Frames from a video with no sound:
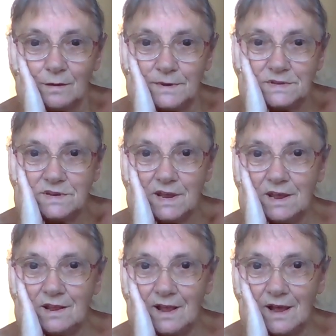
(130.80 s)
cup of
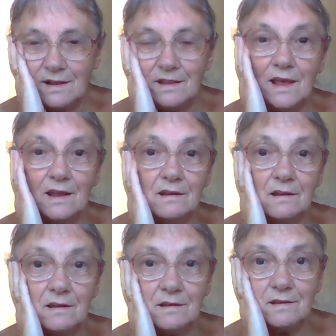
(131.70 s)
tea and that, and
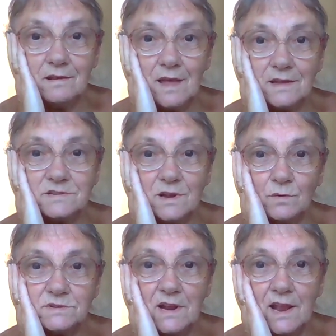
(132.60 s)
then it
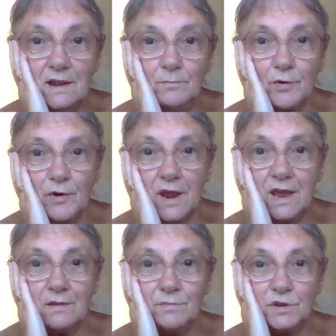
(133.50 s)
was a little
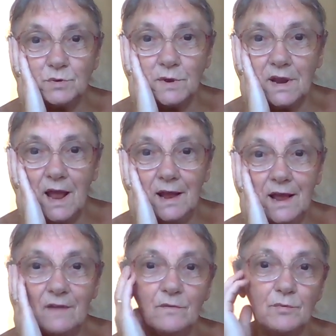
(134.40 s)
break in between. I had
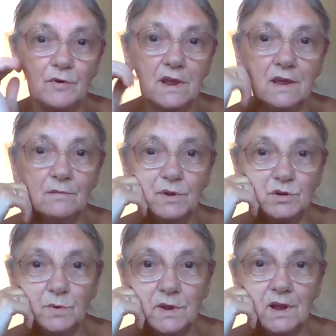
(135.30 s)
to have a break in
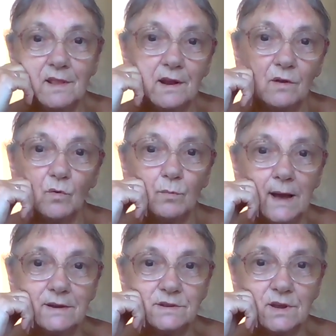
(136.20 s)
between and then go
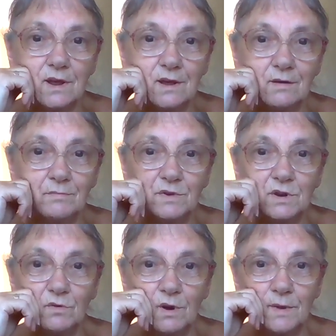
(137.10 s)
back to
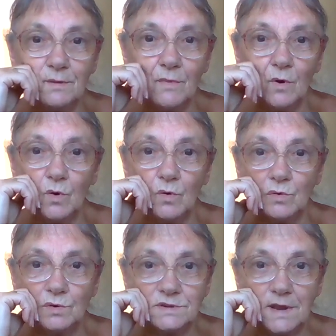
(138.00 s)
doing a bit
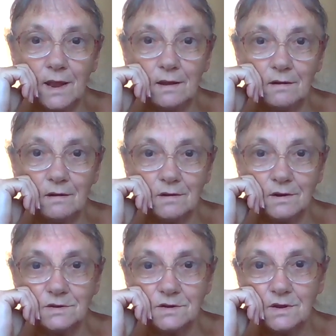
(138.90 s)
more digging,
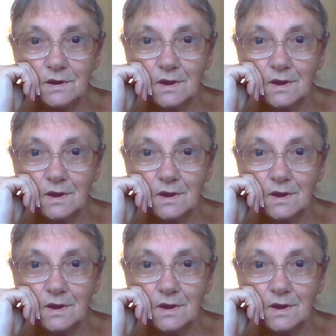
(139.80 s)
and